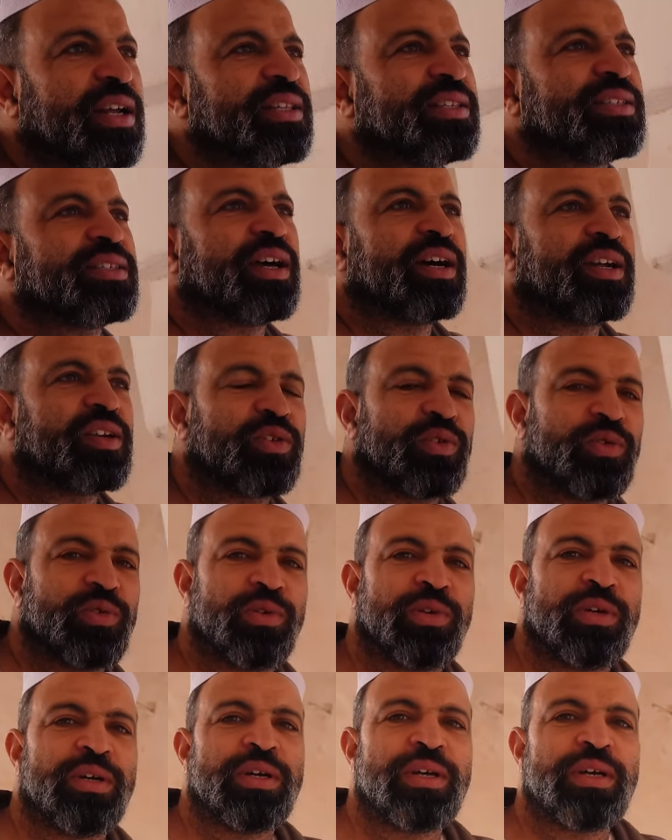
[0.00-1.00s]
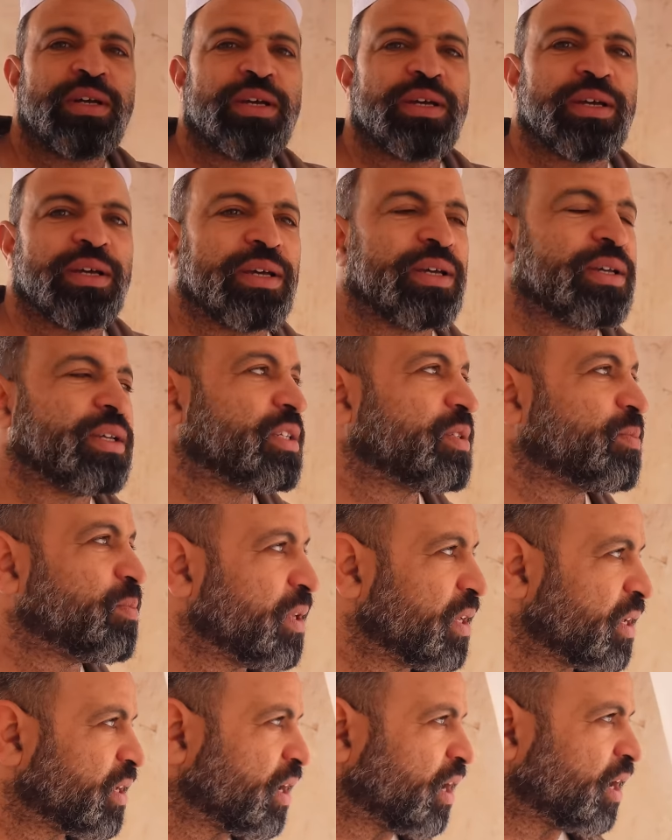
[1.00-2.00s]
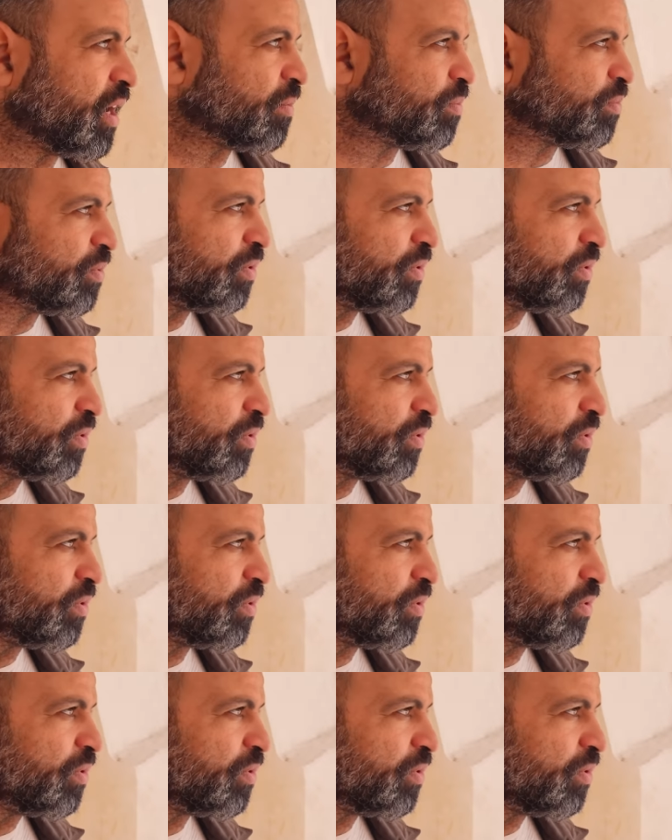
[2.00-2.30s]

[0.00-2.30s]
and start to speak up.